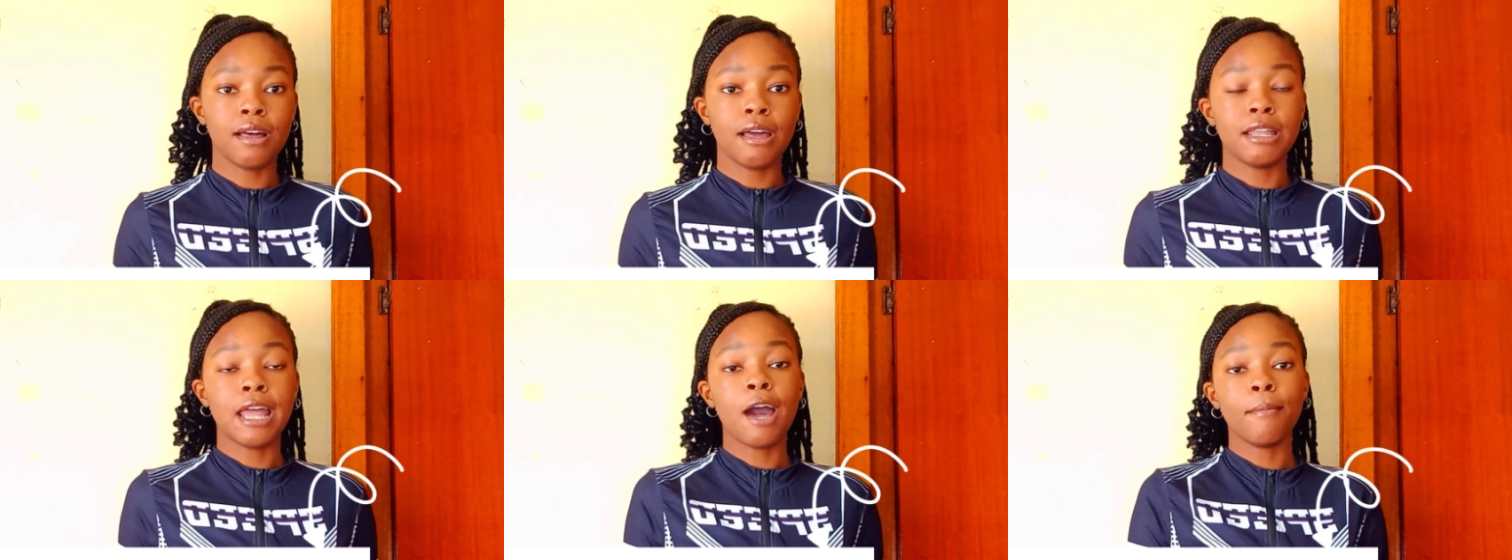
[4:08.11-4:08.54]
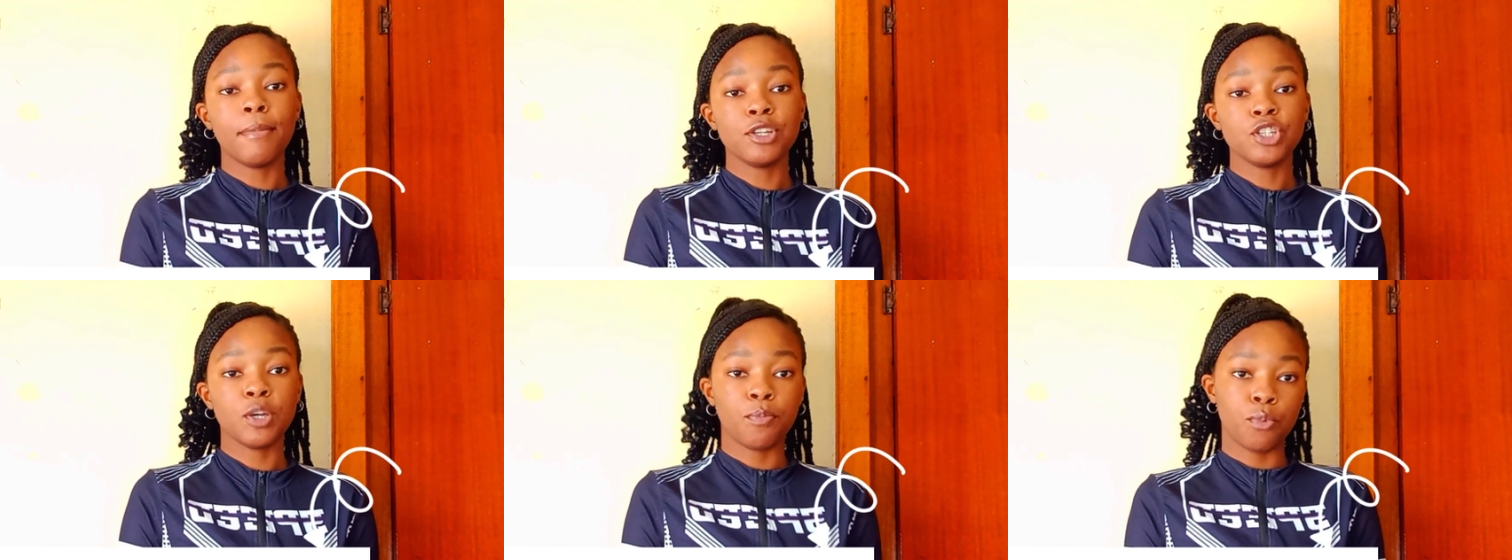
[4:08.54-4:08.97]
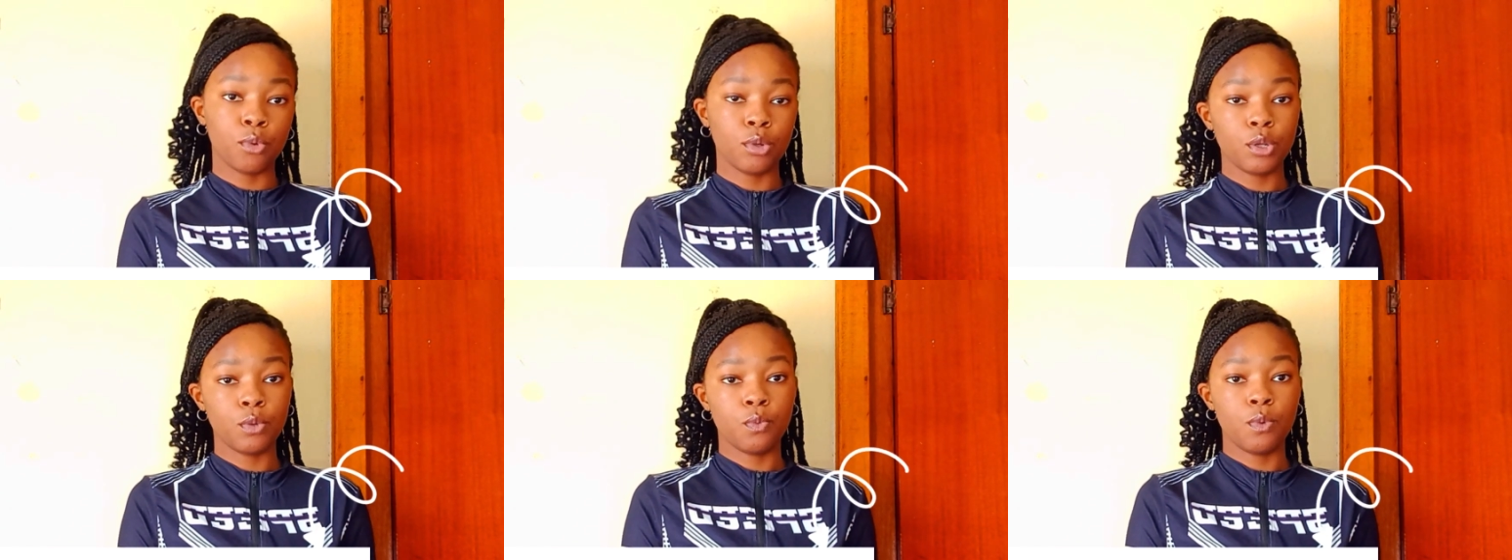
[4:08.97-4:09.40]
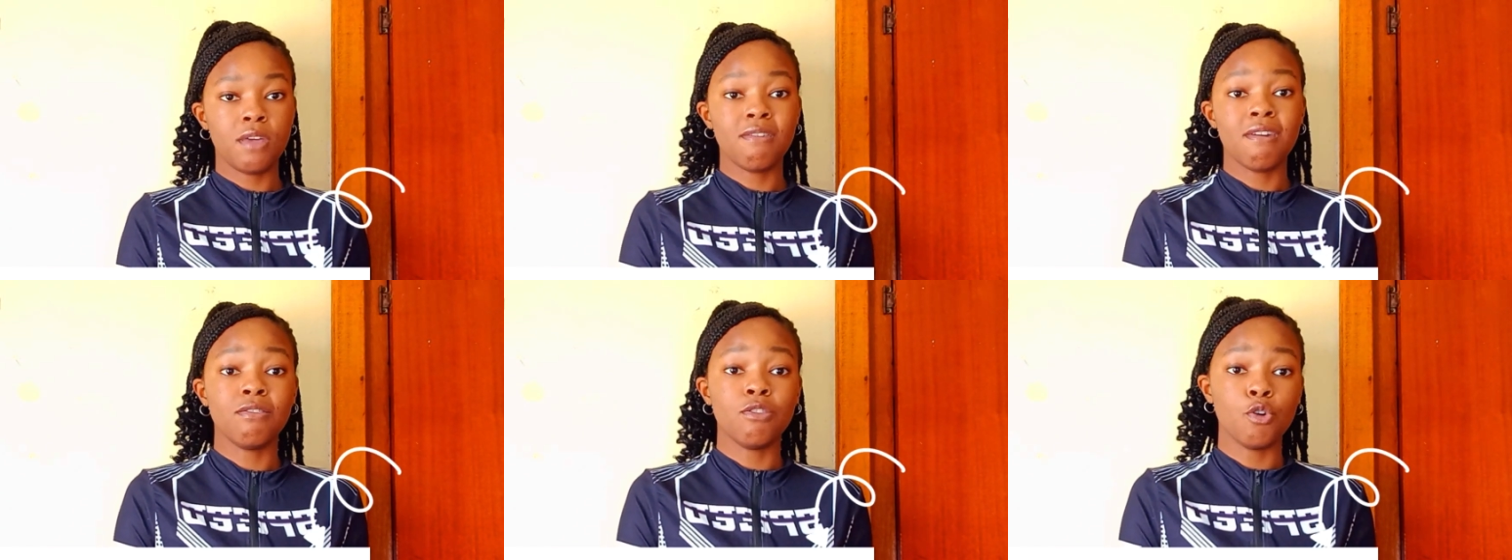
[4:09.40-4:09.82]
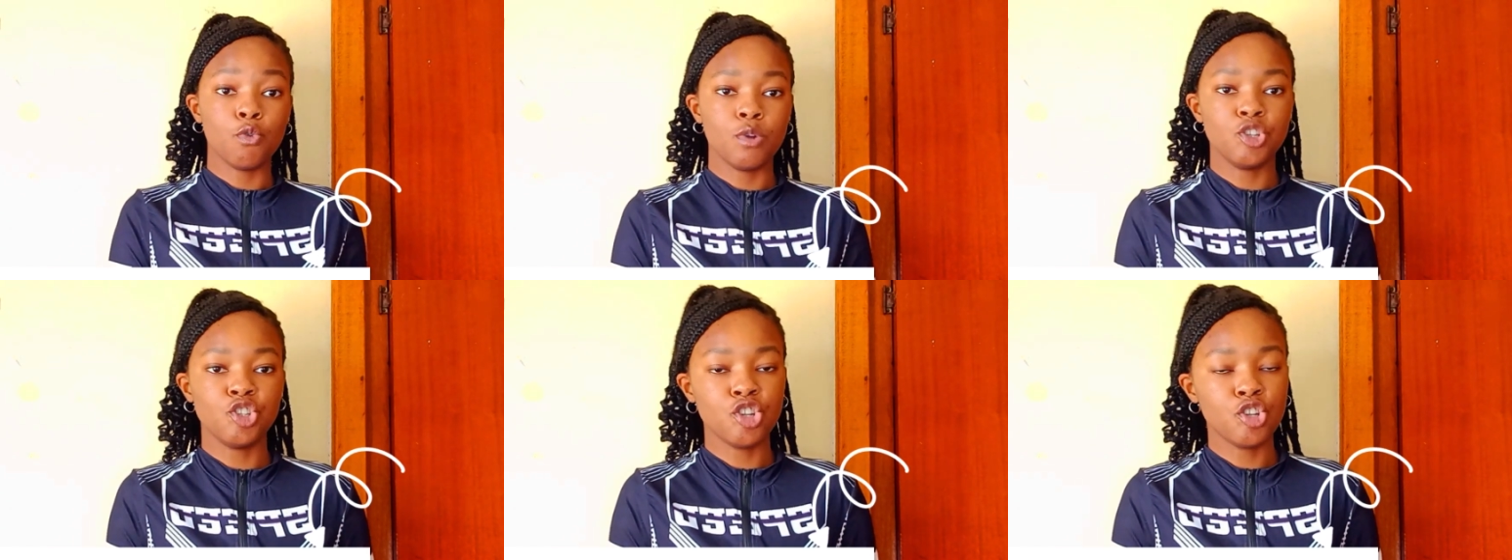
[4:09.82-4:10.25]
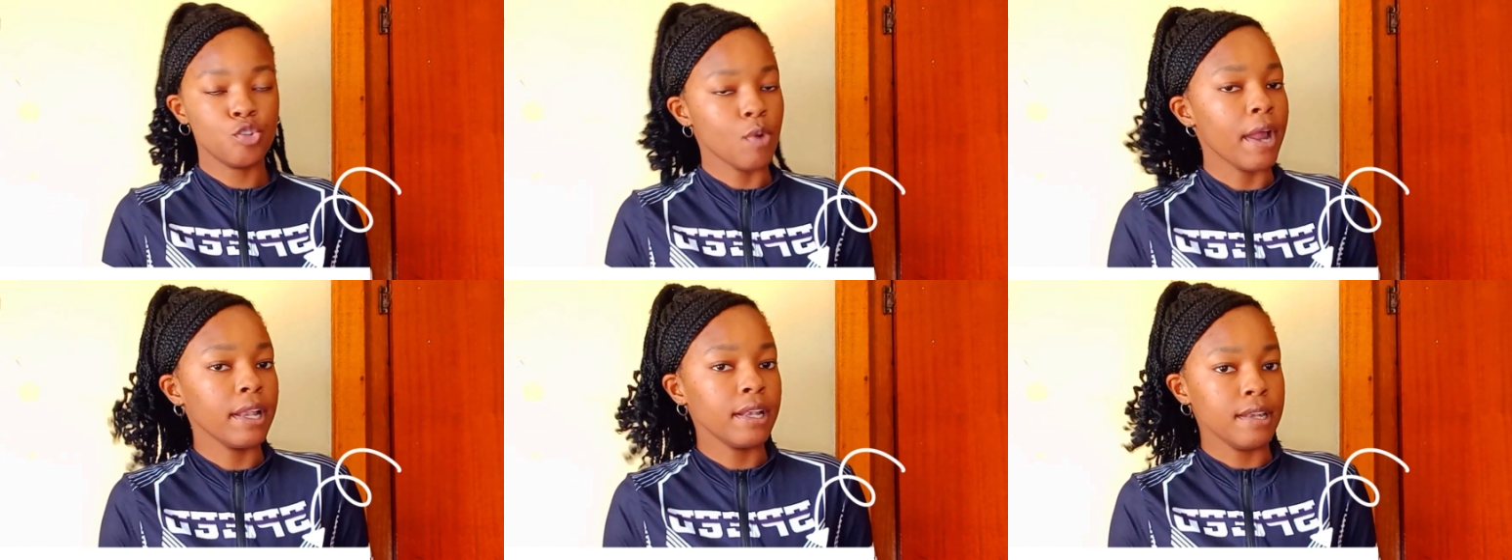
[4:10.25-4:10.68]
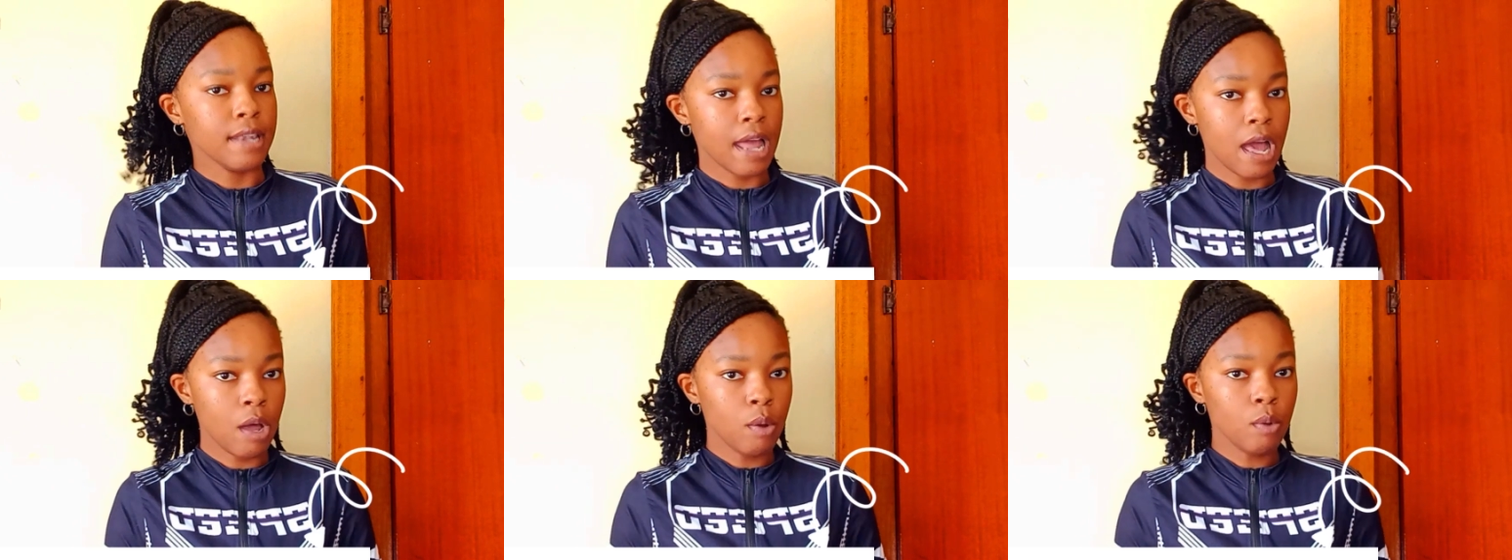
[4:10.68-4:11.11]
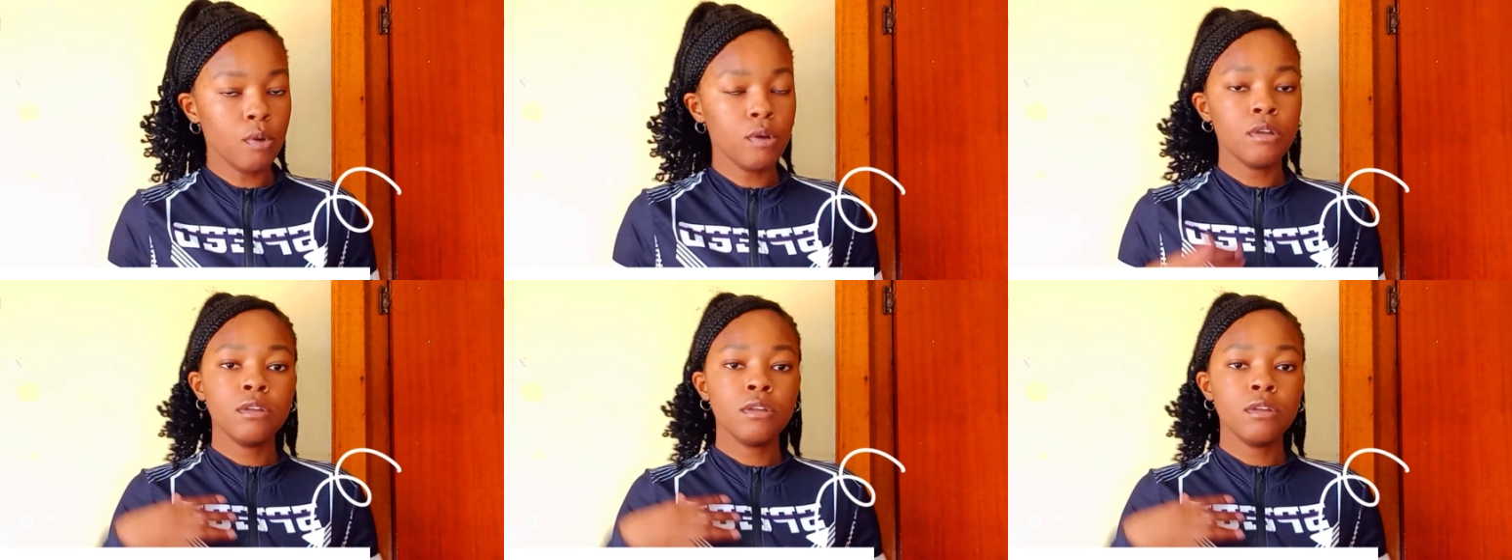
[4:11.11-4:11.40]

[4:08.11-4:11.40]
and how much I bought it with, and the original right now.